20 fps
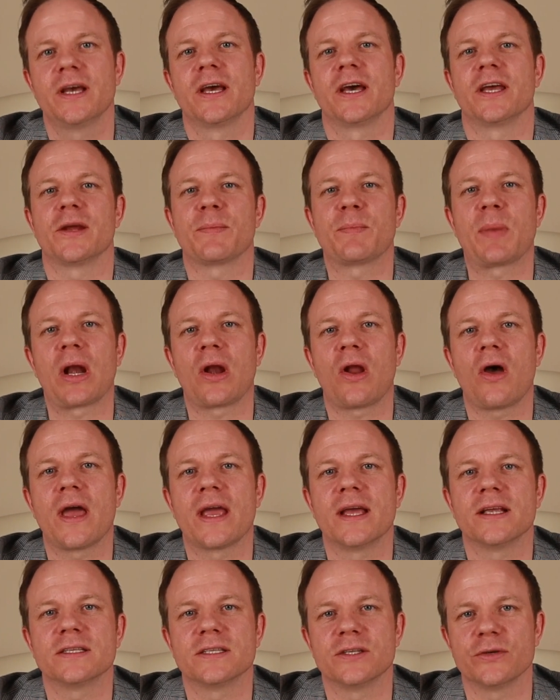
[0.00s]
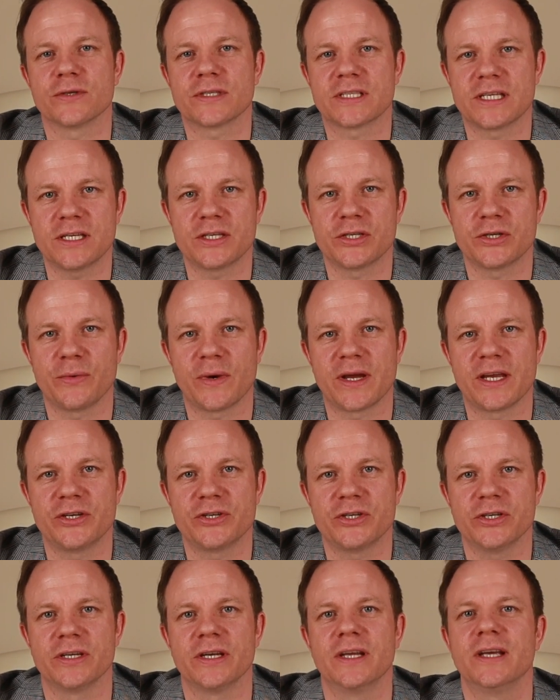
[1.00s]
and apply it to your
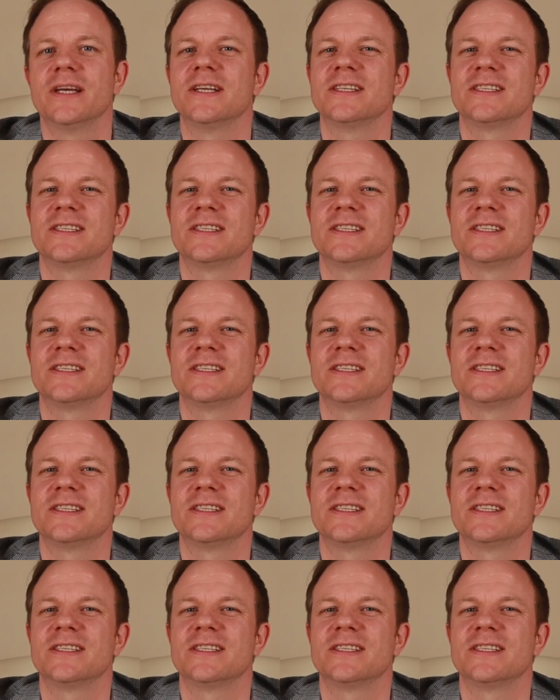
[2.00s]
situation